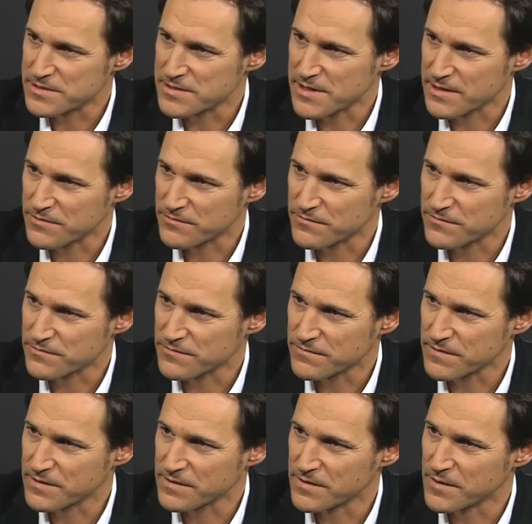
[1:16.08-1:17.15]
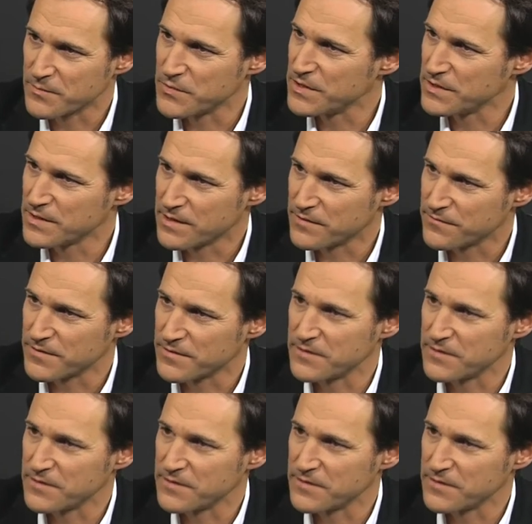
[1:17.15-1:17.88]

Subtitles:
itself not be enough?